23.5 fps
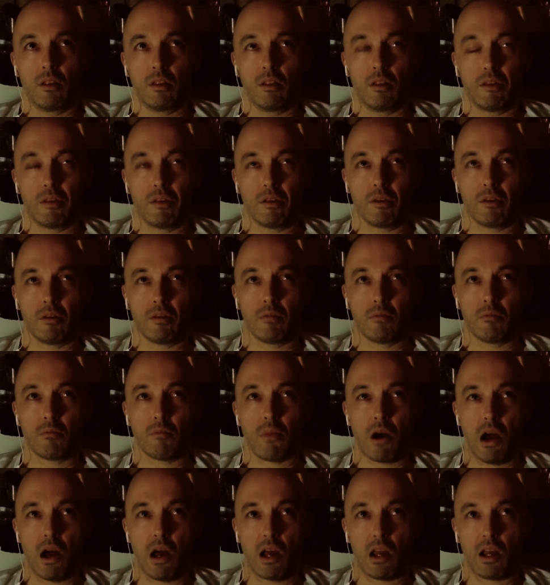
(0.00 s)
the
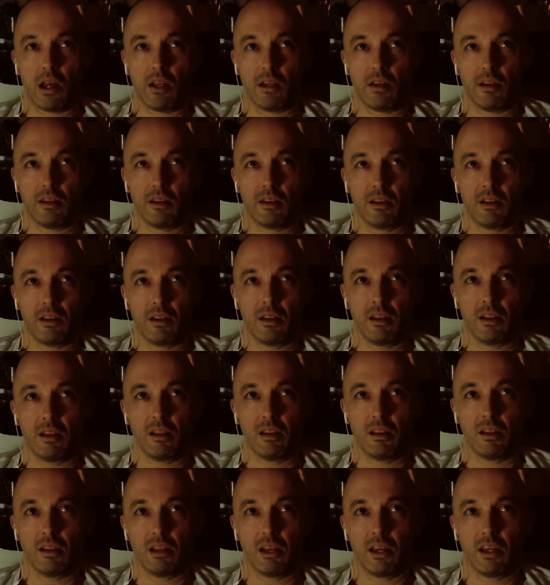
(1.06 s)
mind
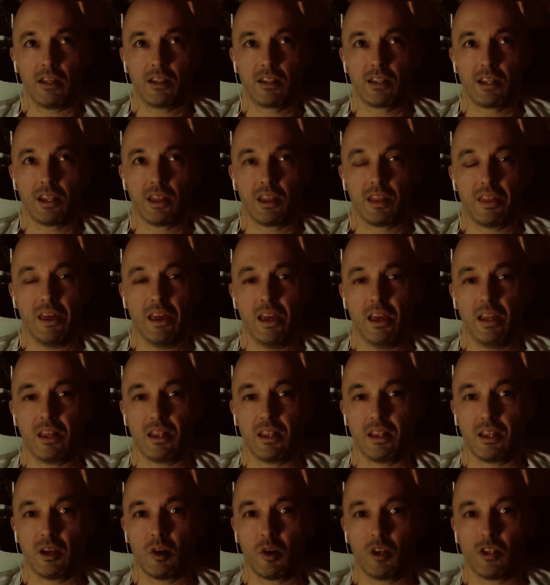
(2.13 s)
likes to think
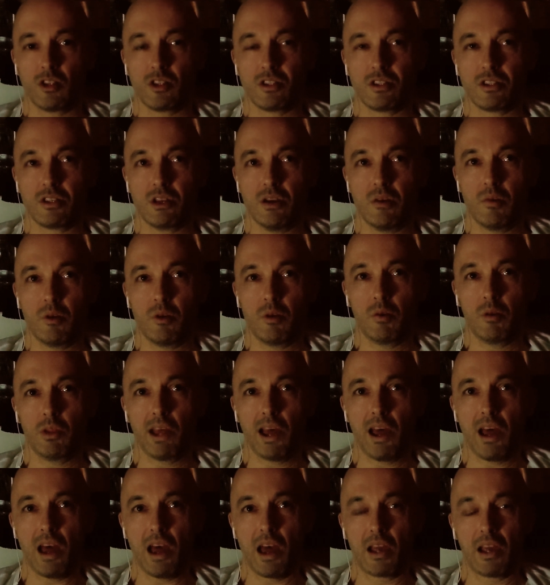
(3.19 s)
that there is zero
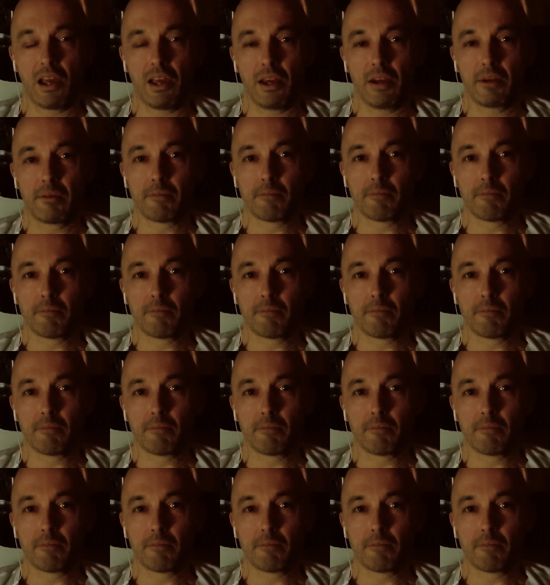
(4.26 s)
lag,